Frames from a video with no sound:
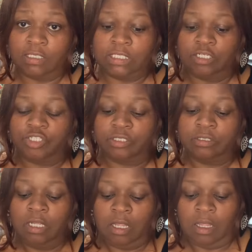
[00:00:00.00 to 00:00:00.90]
section.
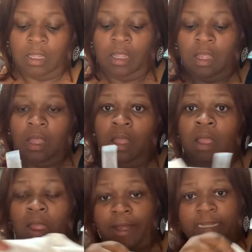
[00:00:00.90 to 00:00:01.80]

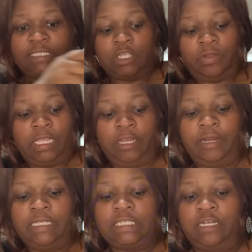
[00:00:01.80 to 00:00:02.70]
All right. So here
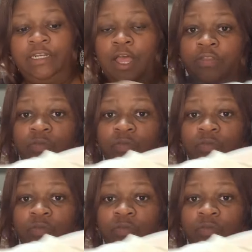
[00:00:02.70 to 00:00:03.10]
is another